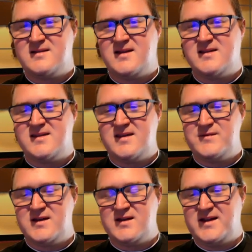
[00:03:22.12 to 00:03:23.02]
That
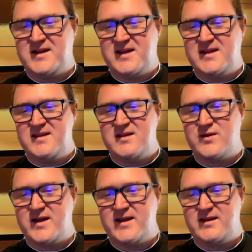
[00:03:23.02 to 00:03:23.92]
seemingly easy
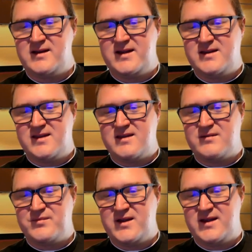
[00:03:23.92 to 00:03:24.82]
way leads to
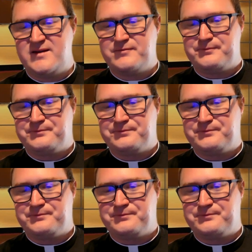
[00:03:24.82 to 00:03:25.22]
the pit.